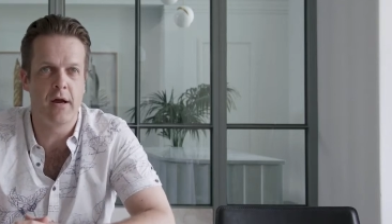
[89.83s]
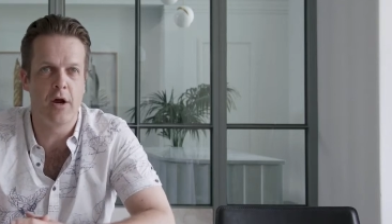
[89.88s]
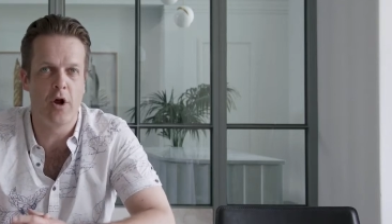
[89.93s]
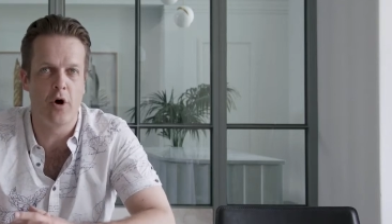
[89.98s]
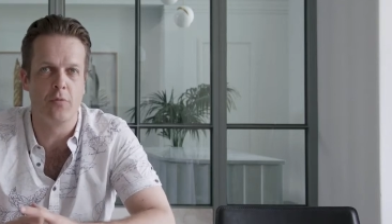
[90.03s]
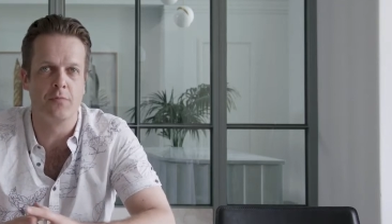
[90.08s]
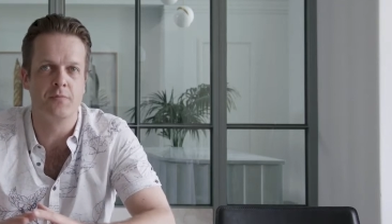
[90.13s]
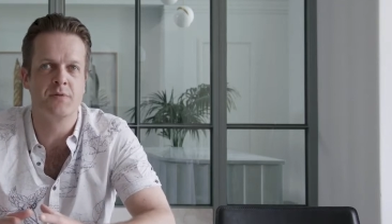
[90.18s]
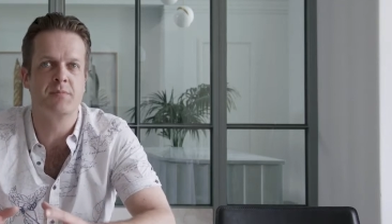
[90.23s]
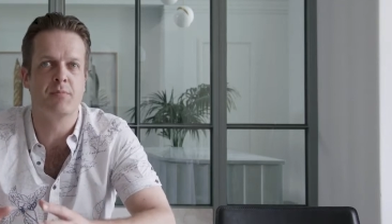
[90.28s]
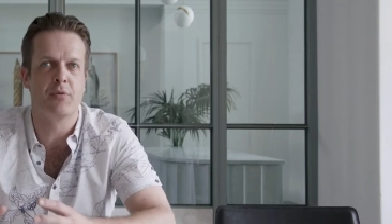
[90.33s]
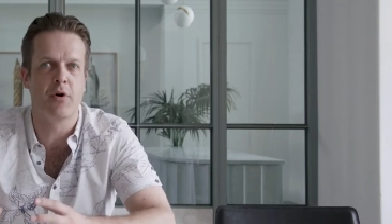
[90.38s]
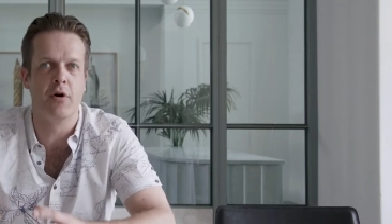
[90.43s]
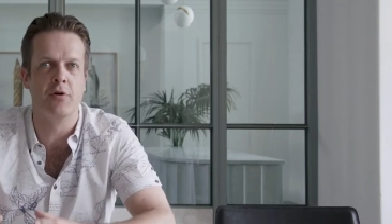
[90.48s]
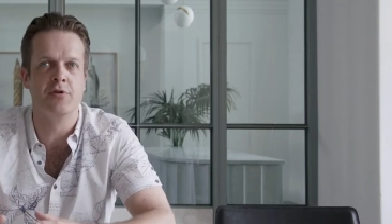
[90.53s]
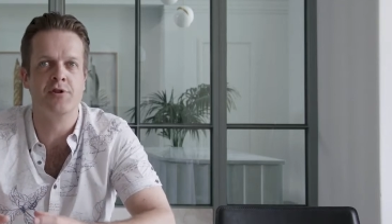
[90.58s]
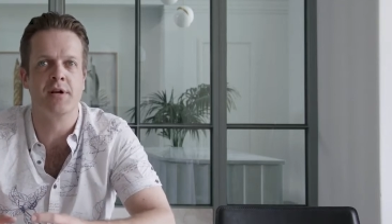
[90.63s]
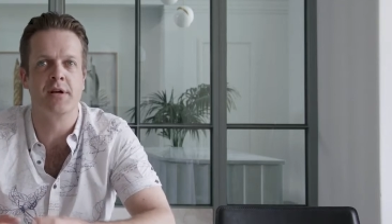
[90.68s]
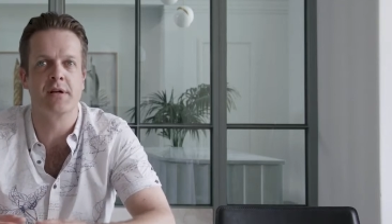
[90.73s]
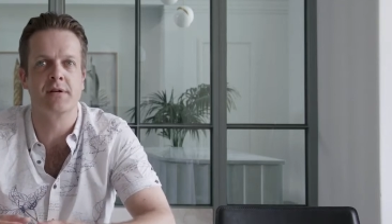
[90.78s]
helps
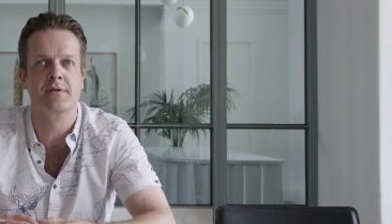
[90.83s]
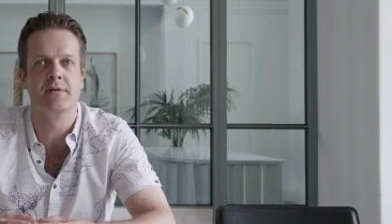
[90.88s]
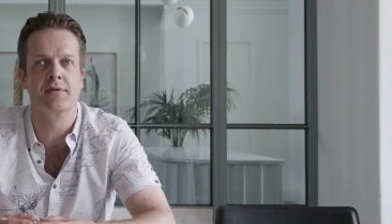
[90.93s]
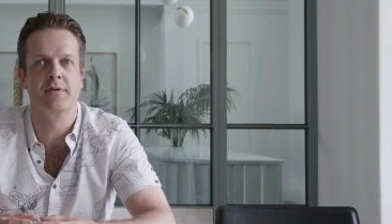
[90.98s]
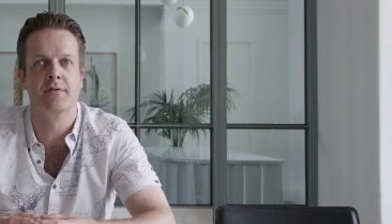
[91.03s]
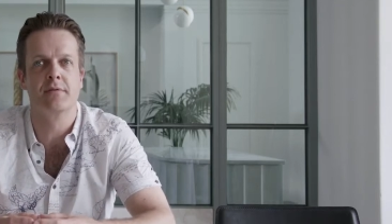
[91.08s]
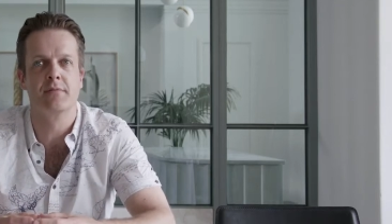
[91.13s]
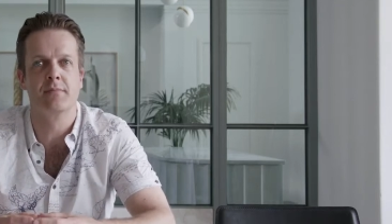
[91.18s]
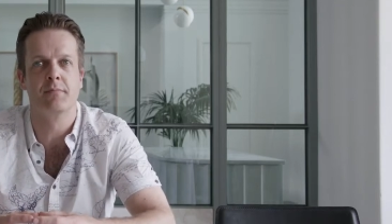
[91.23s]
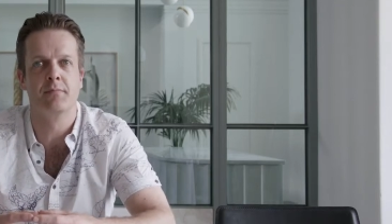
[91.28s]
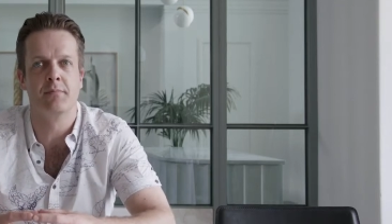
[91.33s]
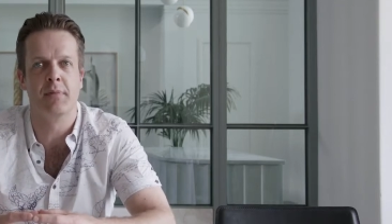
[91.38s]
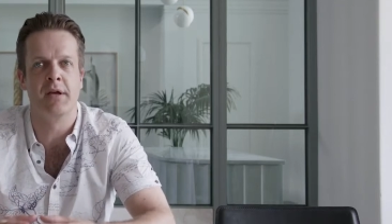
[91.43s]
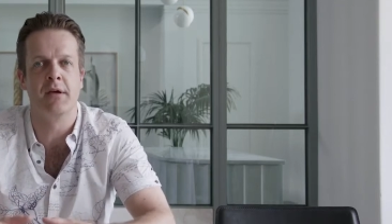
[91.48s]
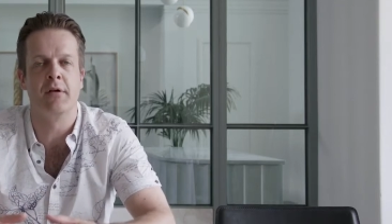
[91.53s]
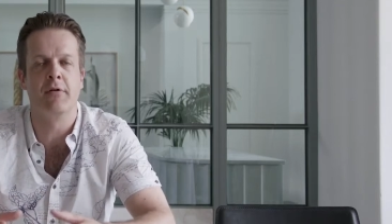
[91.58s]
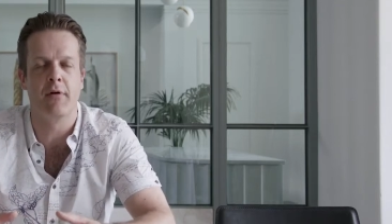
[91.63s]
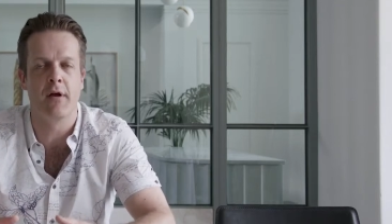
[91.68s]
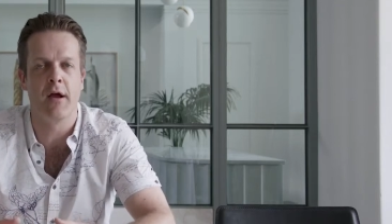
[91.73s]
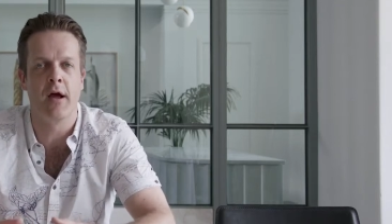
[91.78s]
projects be
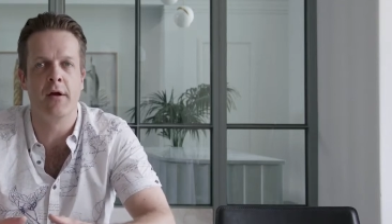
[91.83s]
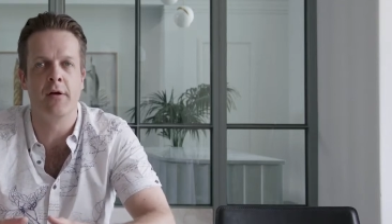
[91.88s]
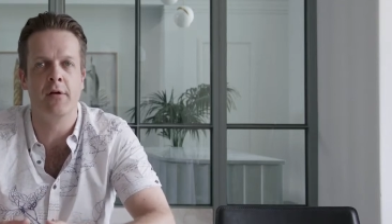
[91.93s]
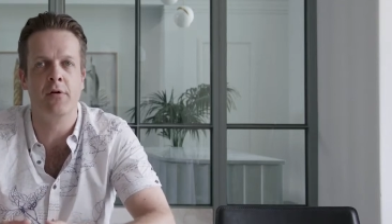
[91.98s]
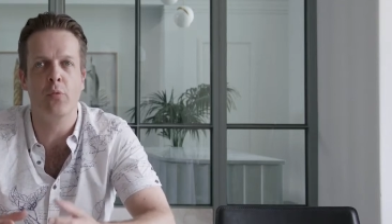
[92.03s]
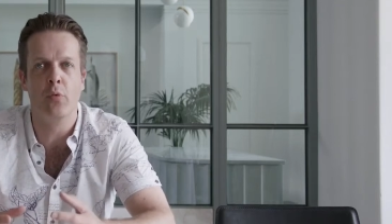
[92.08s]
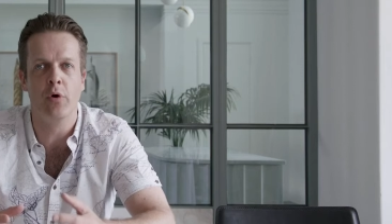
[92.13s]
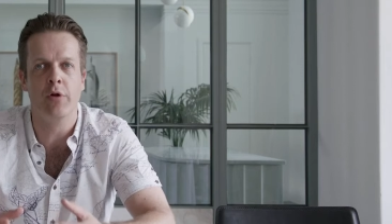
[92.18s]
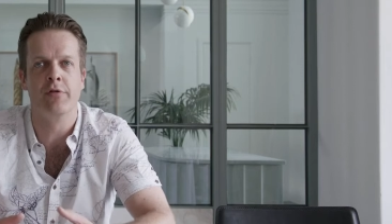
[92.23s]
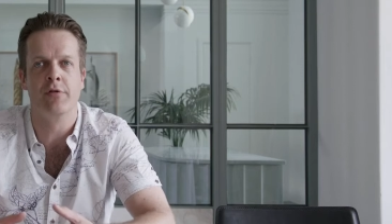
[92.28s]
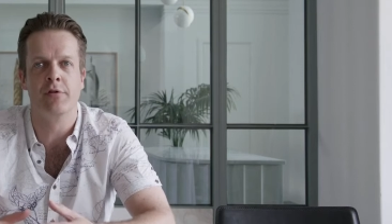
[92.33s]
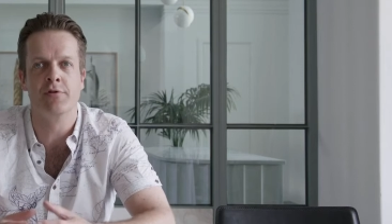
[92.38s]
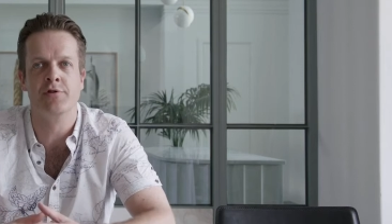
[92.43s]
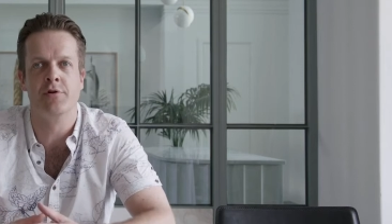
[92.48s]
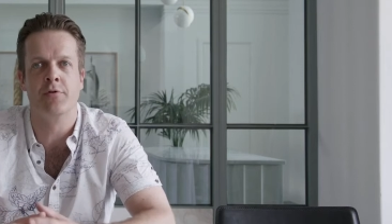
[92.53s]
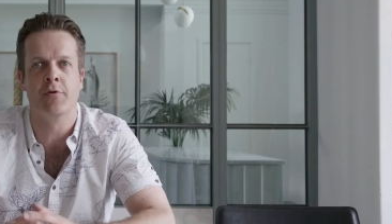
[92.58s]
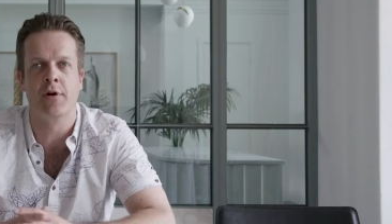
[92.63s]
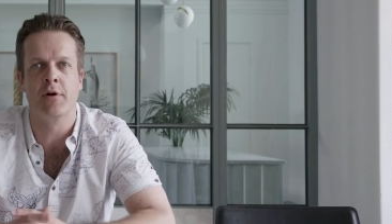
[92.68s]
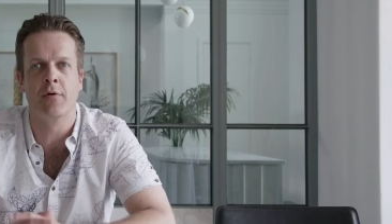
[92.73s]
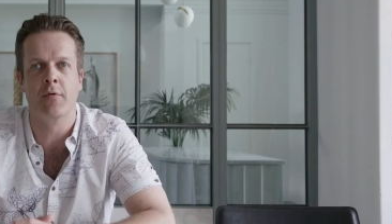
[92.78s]
created with
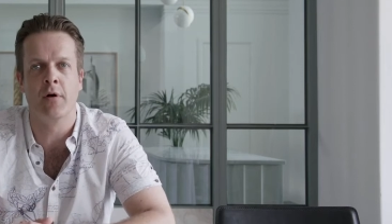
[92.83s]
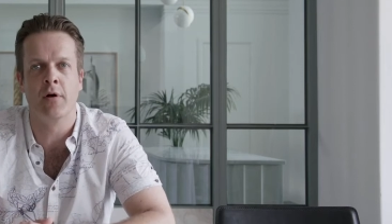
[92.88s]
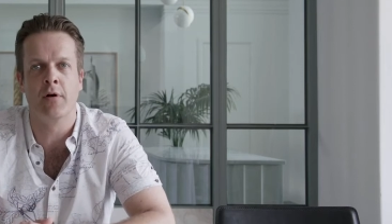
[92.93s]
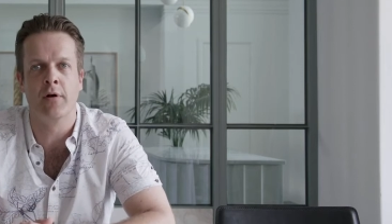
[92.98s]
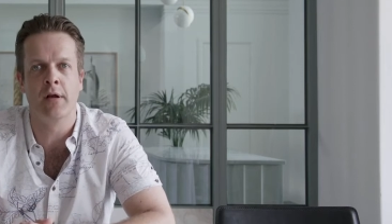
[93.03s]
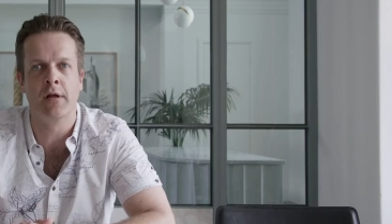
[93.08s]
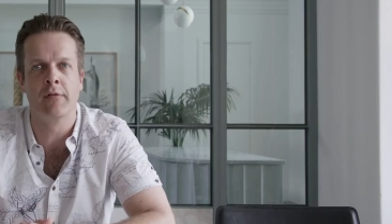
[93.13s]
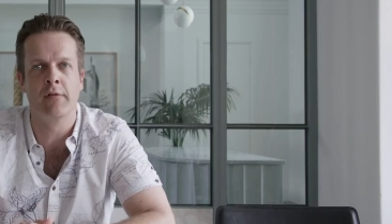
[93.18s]
enduring quality.